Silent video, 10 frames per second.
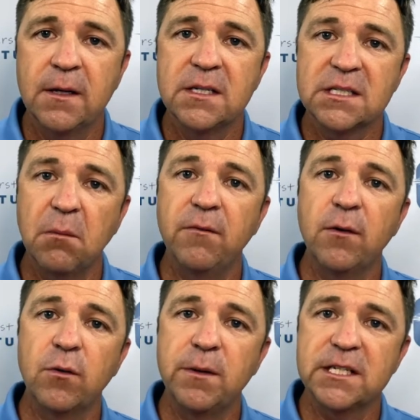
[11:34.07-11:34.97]
Some of
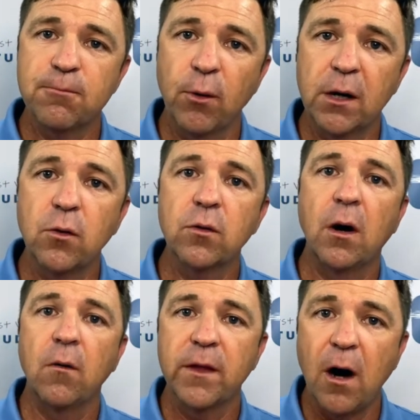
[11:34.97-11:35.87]
it would be sprinkled
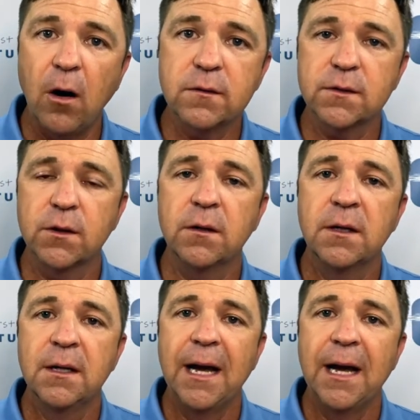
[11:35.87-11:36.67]
on the altar